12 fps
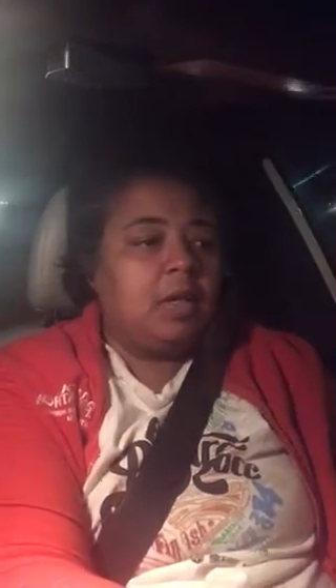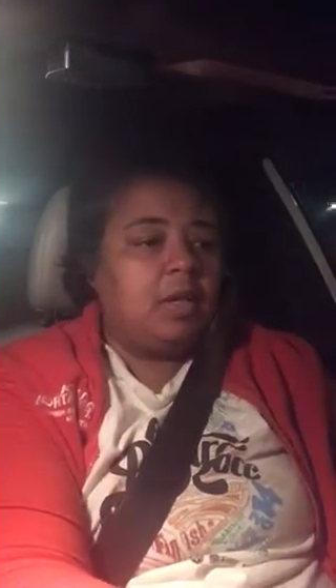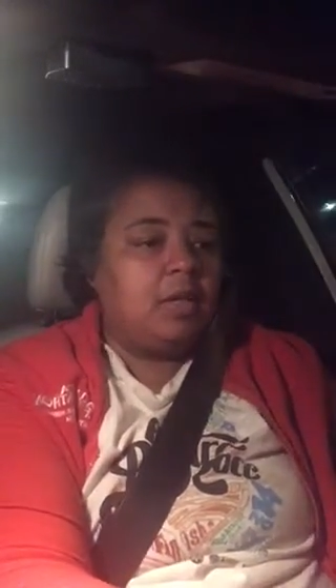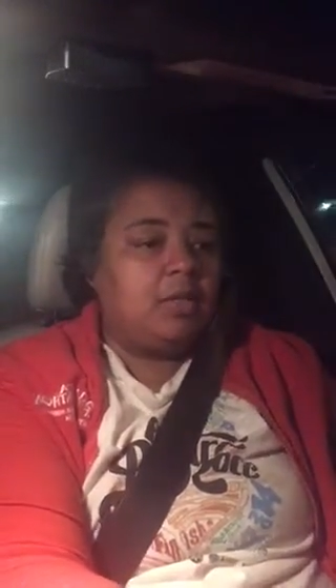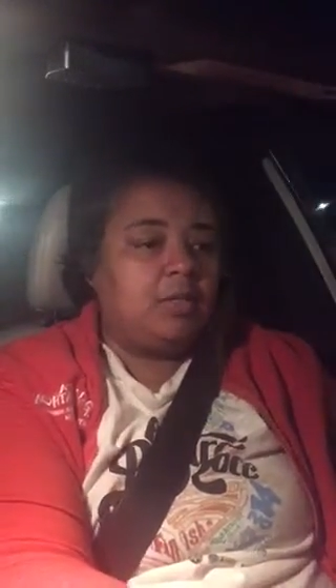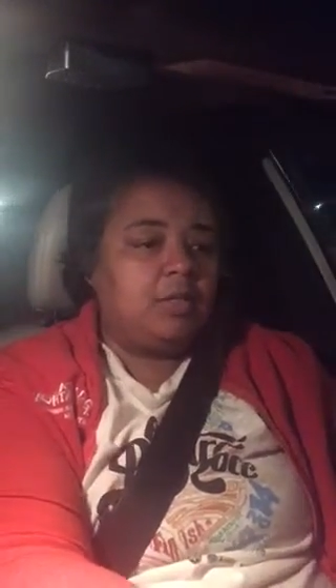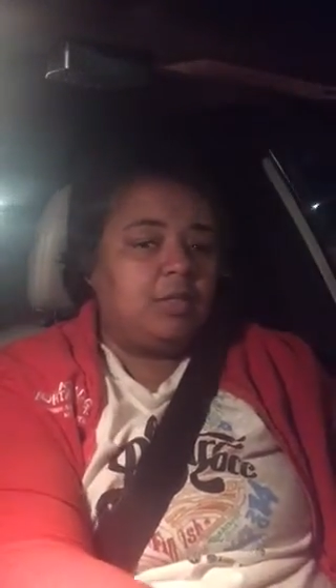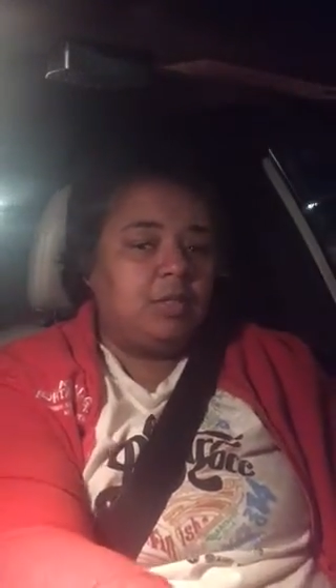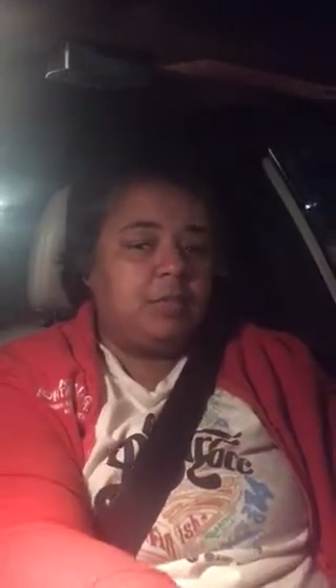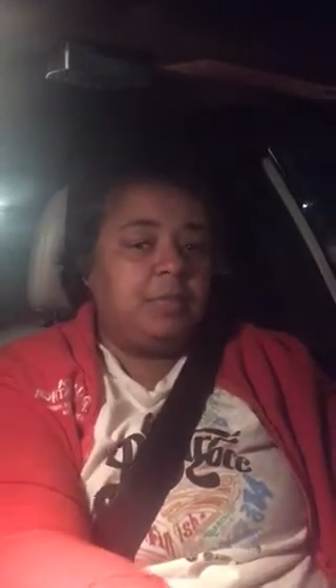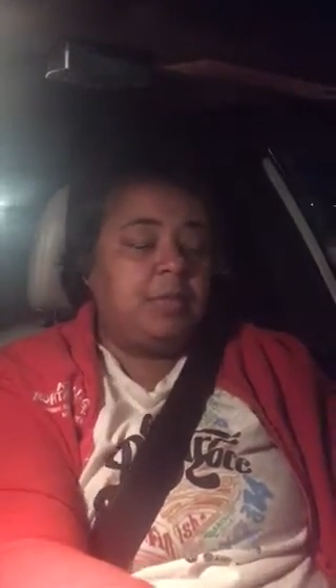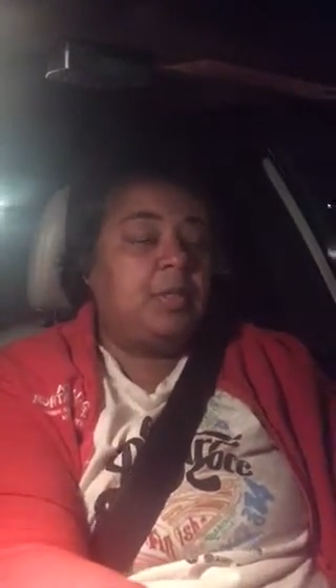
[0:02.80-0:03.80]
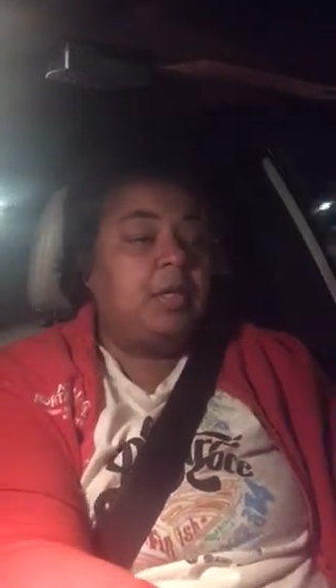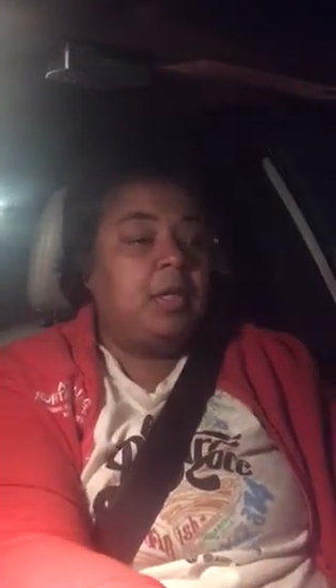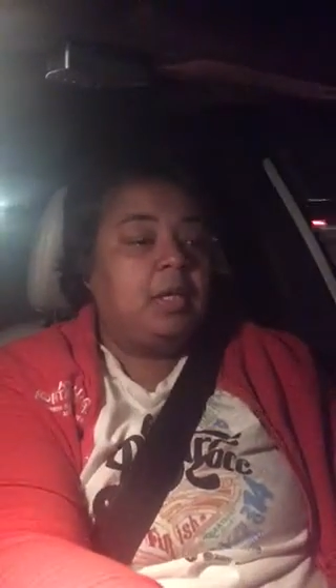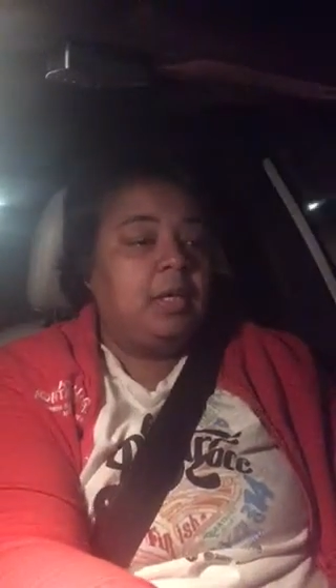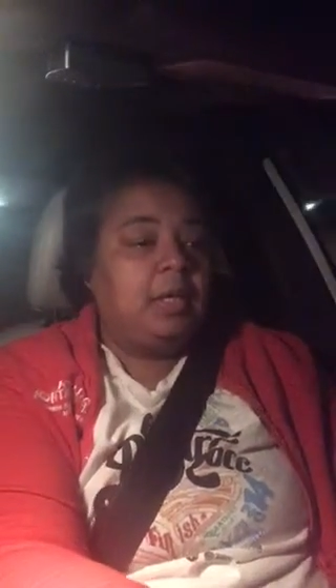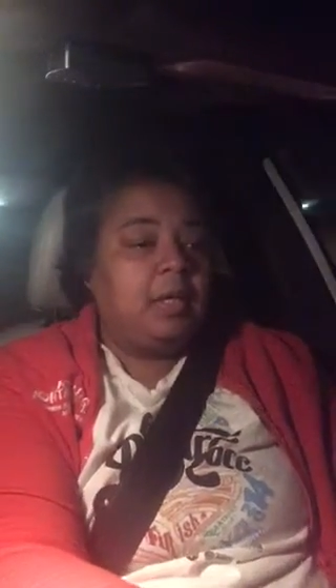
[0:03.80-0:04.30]
Hey YouTube,
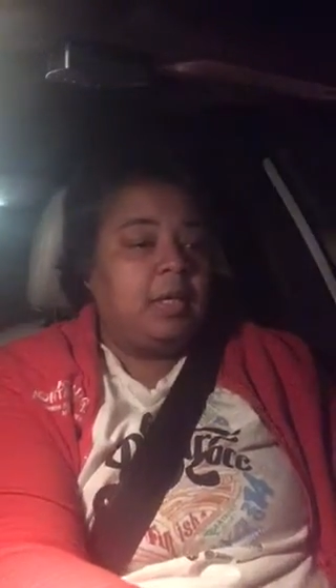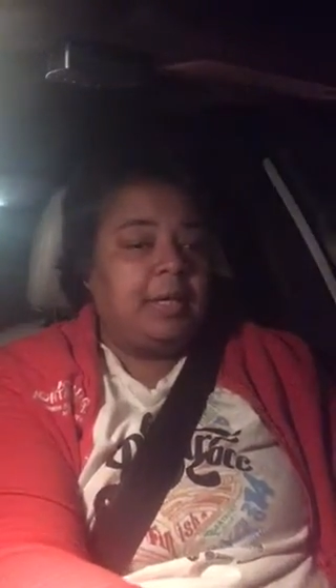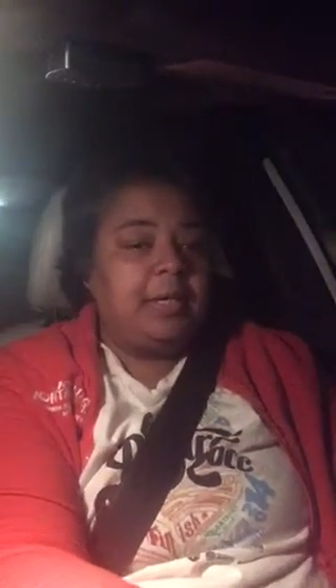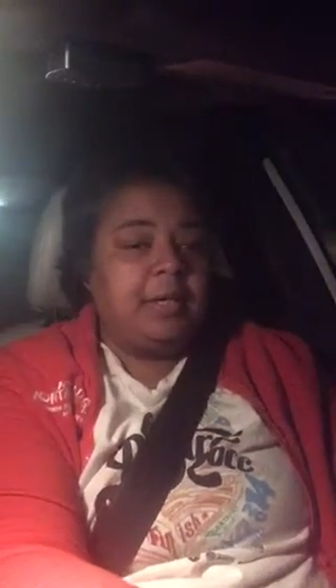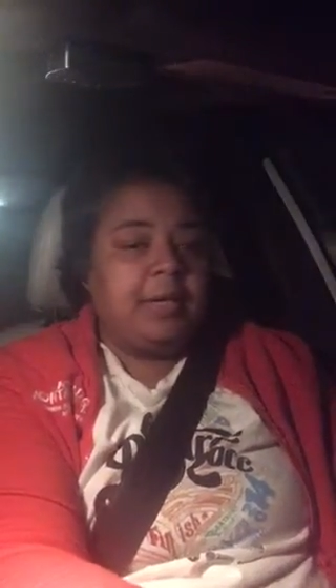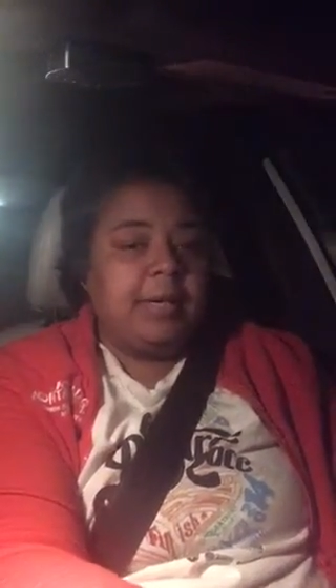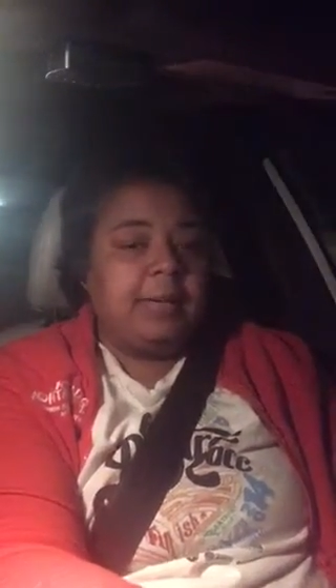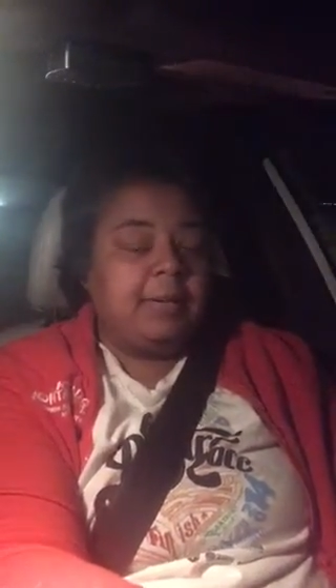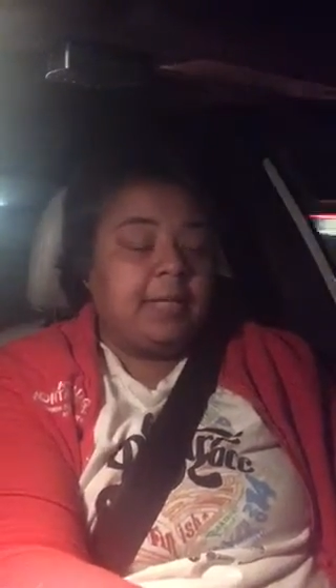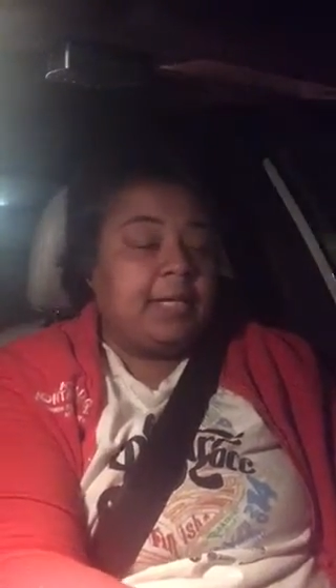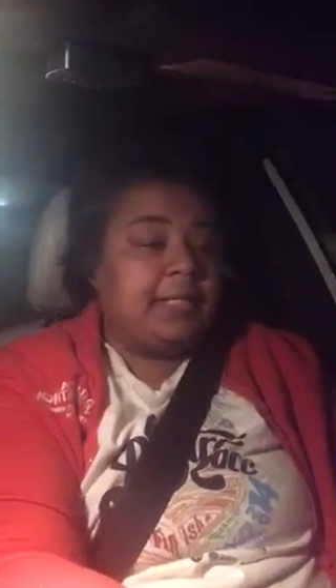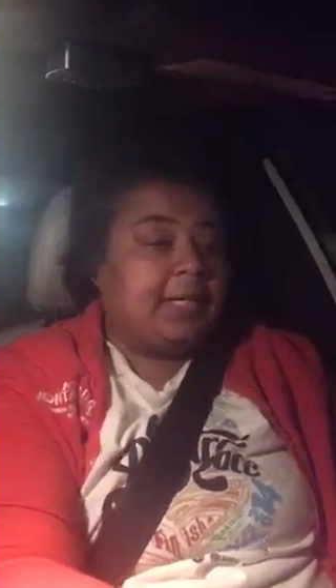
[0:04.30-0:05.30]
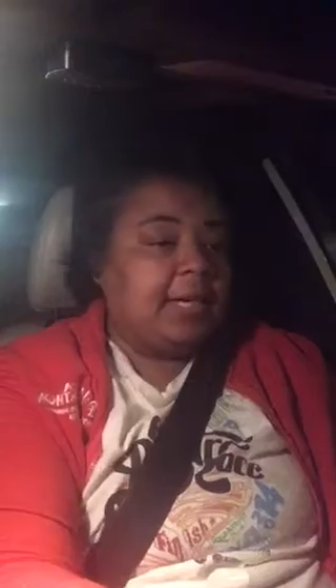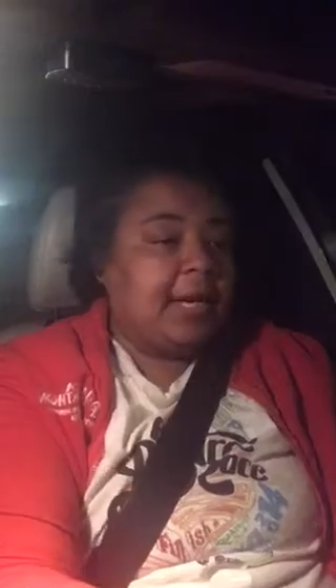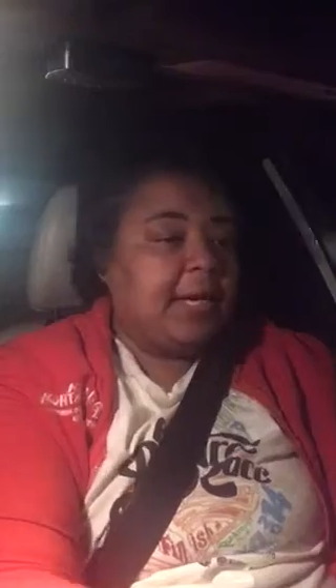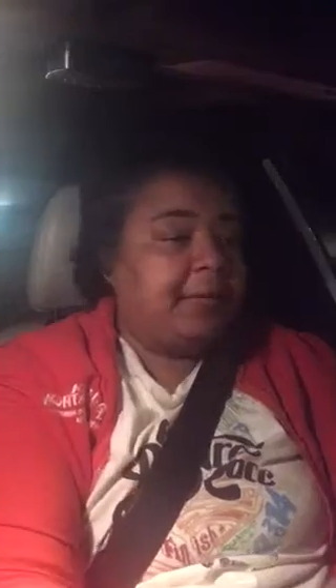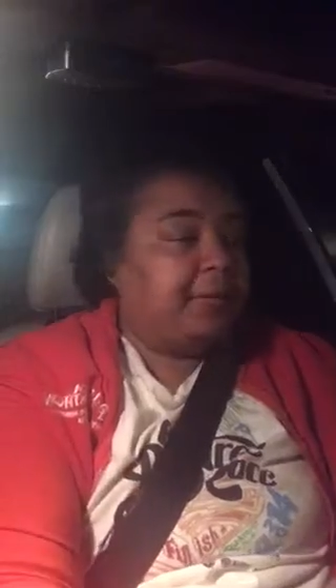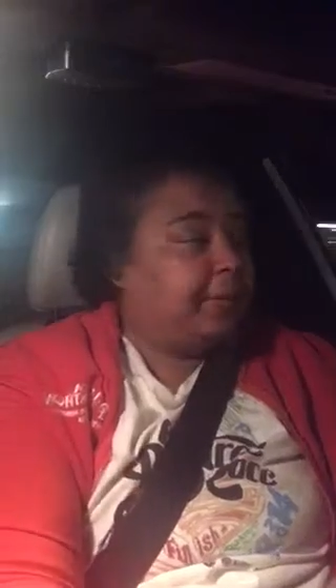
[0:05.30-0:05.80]
I know I've got the
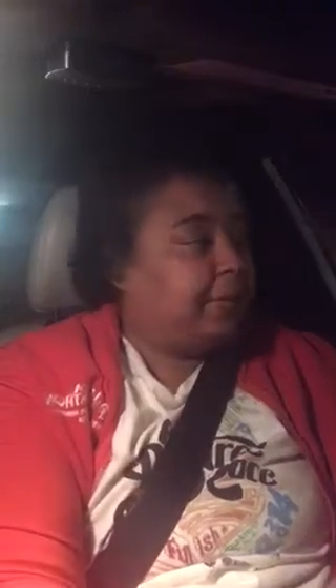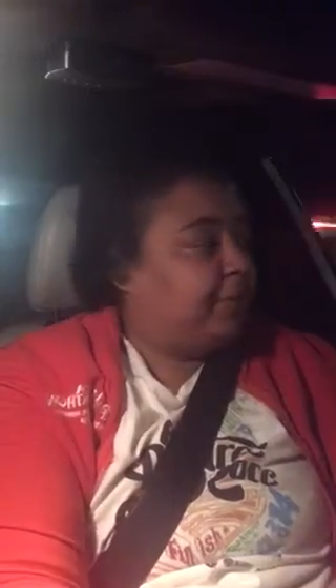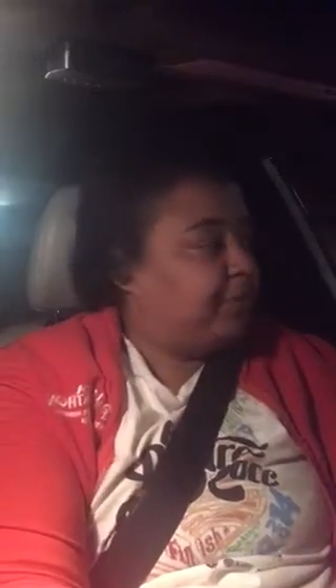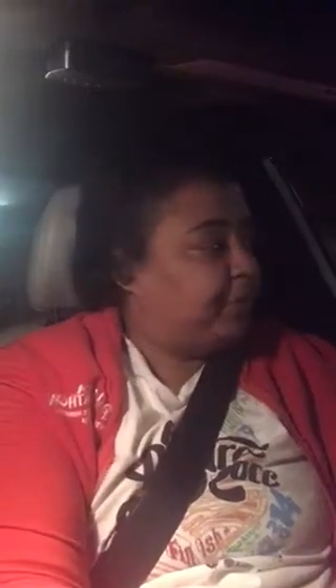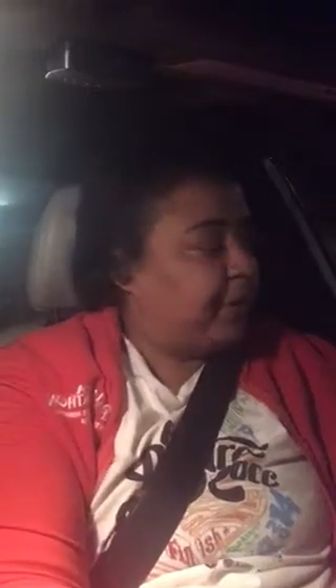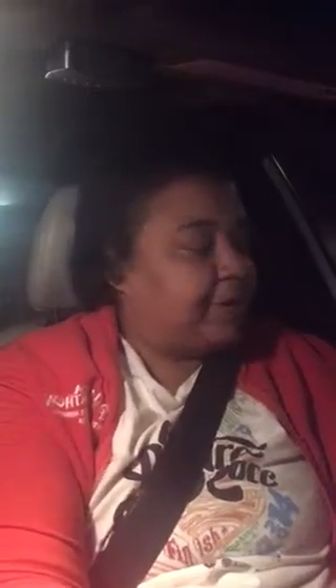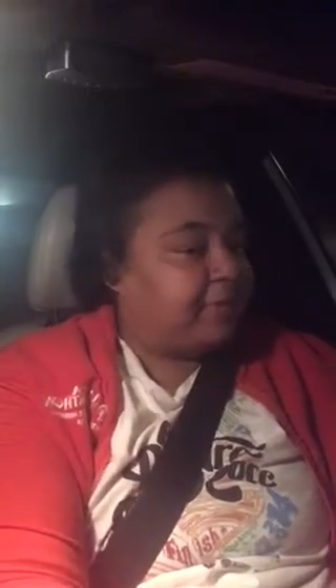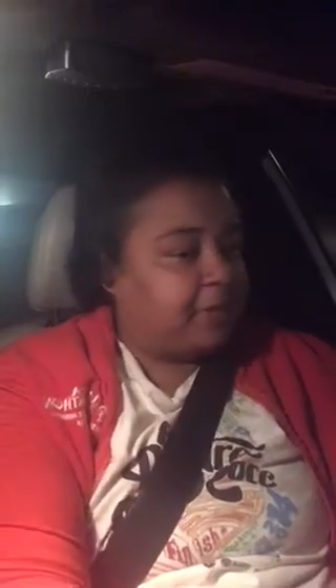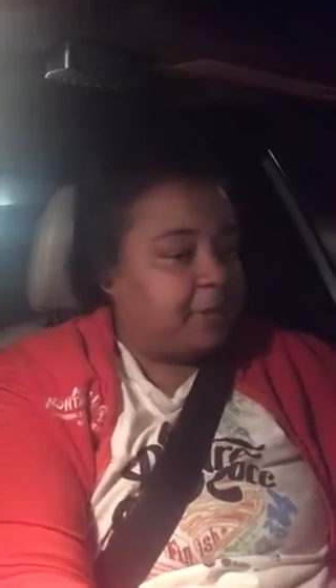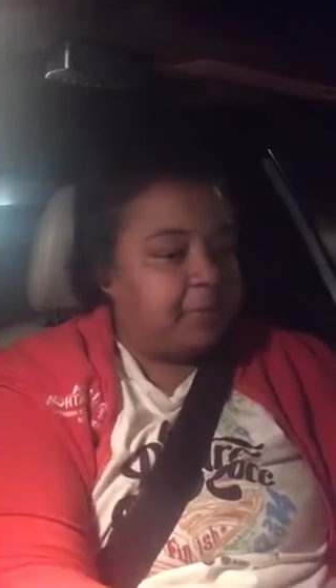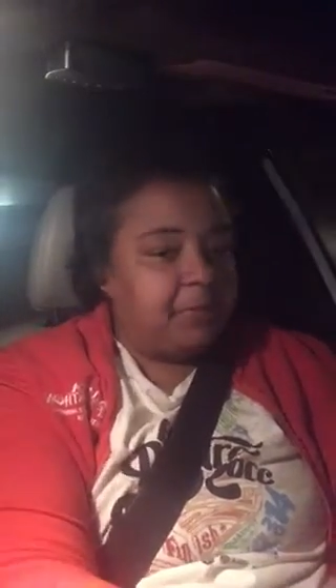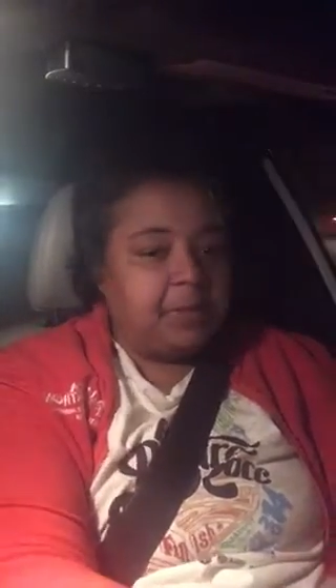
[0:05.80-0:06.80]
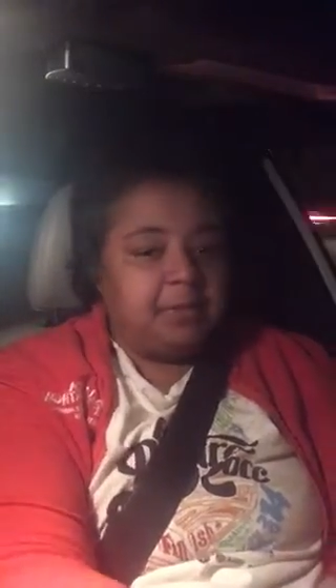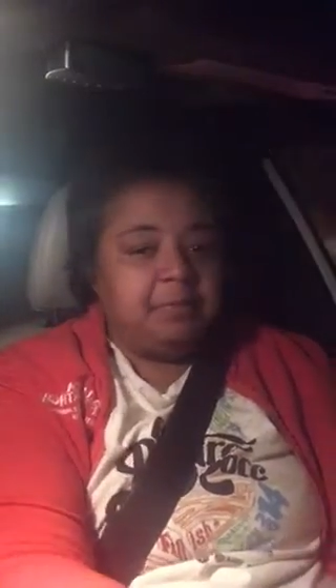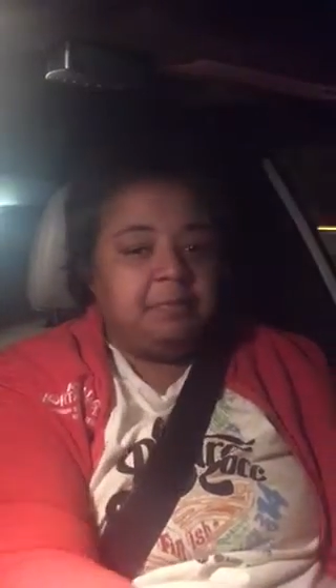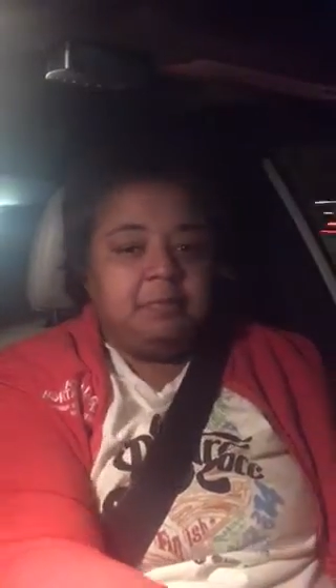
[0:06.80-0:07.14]
light on and driving, but